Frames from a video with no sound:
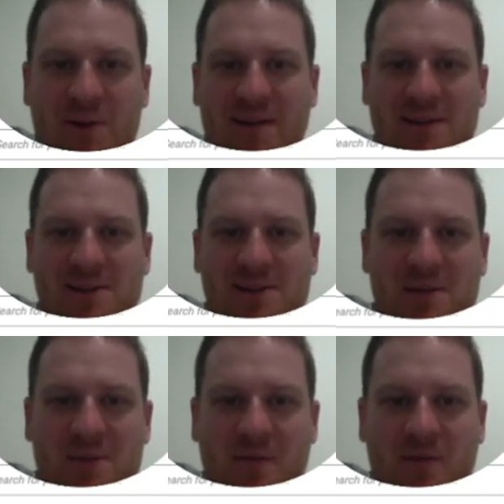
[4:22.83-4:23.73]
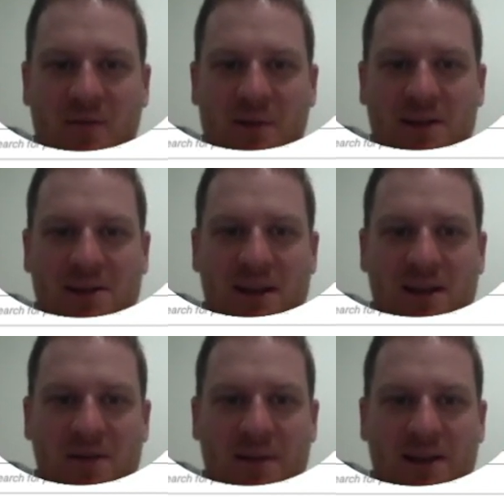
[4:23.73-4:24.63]
He's got his midfield minutes there. You
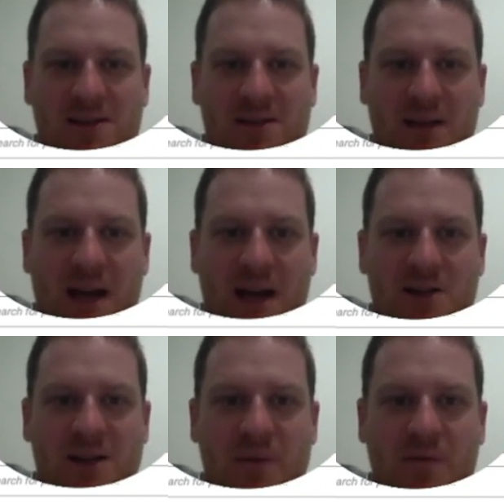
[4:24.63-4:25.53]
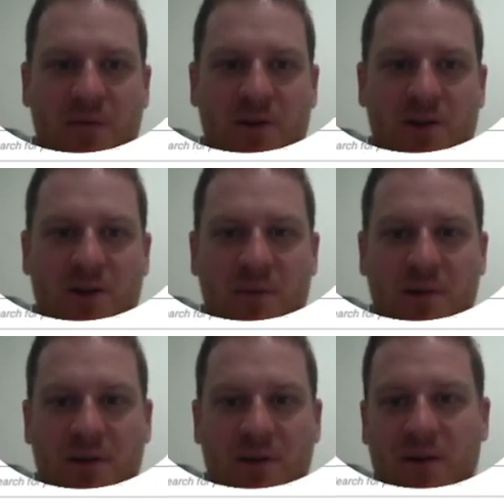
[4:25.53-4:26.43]
can make us some cash. Same with Fisher. They could be
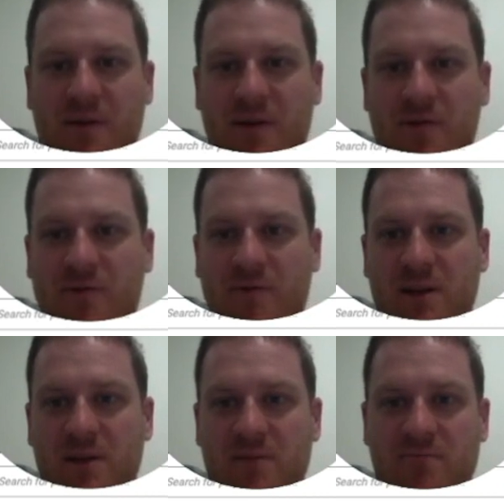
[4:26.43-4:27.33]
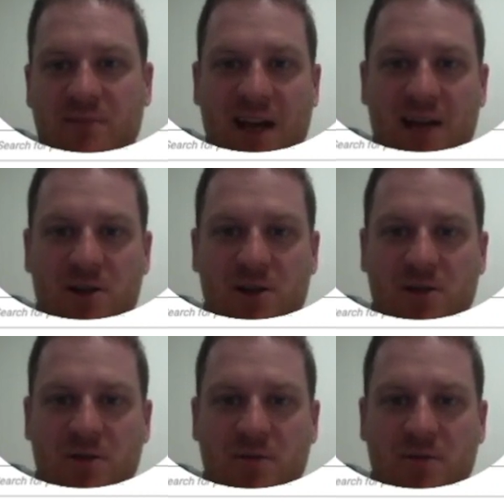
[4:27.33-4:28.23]
at 500k-ish
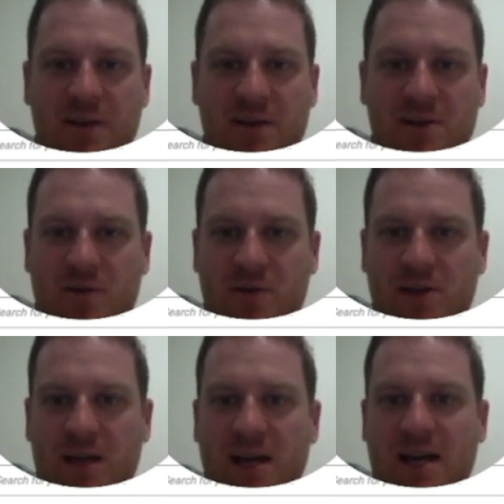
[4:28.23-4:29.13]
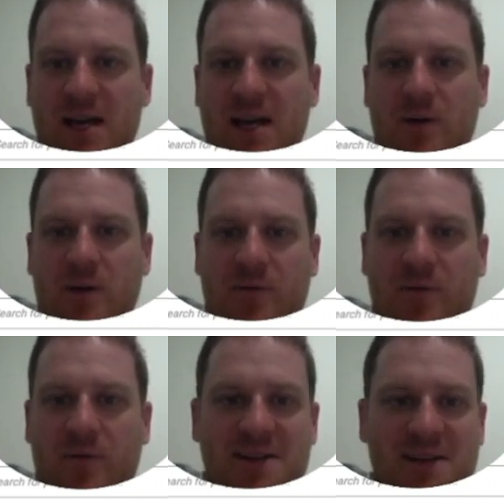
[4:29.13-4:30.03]
soon, fingers crossed. And have got
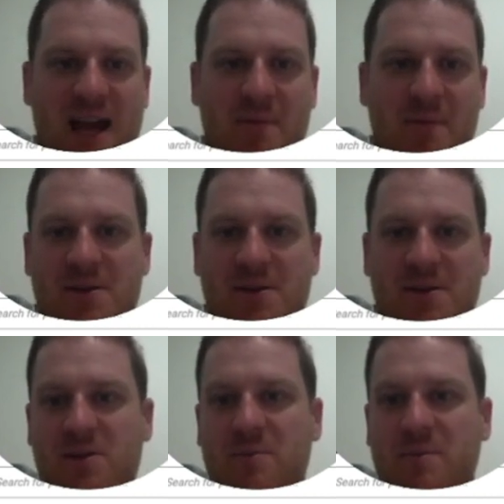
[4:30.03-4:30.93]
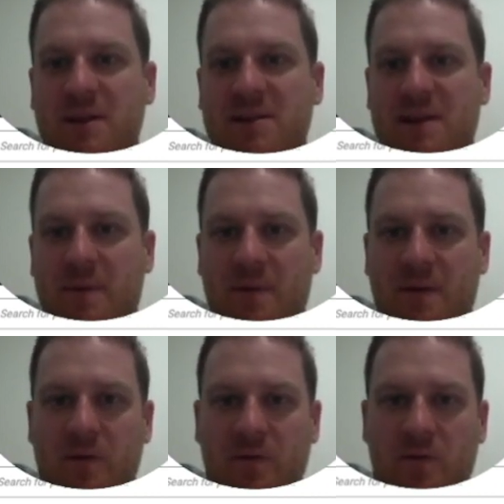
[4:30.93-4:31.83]
Flanders and Cadman. So I've got some bit of depth there
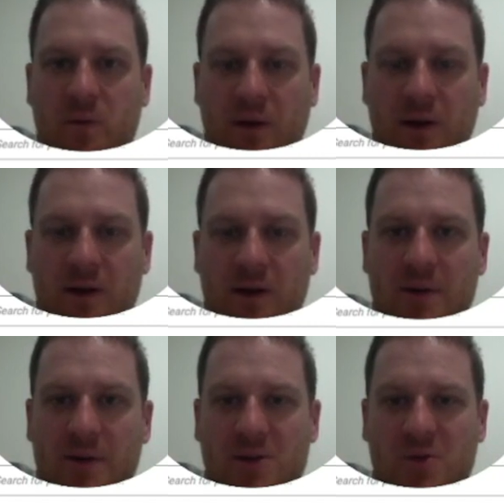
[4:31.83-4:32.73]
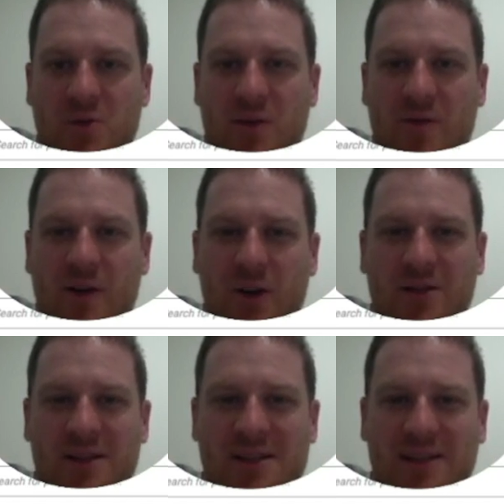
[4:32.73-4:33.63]
in the forward line now, which is good. If I could
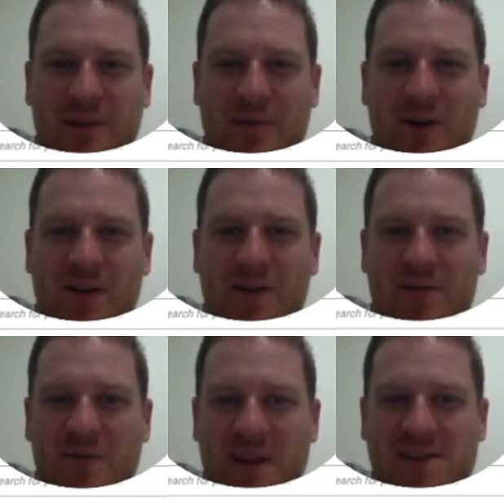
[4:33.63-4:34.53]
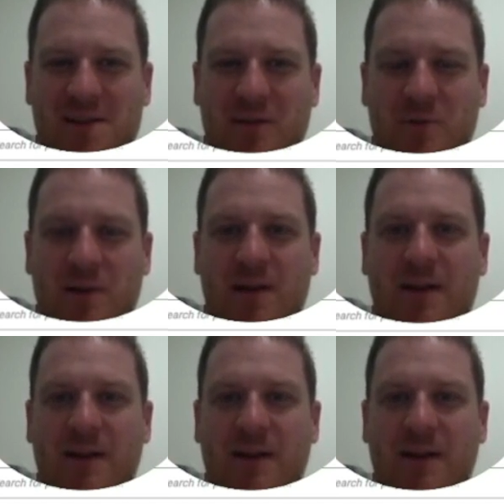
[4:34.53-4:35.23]
only solidify the defence a little bit.